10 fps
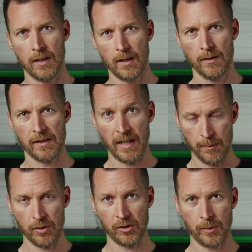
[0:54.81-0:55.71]
uh, the
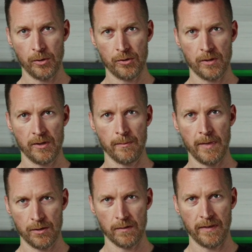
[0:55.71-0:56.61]
cable exposure is a
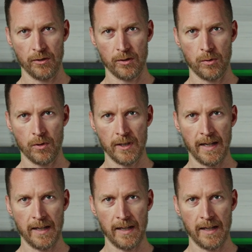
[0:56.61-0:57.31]
major failure point,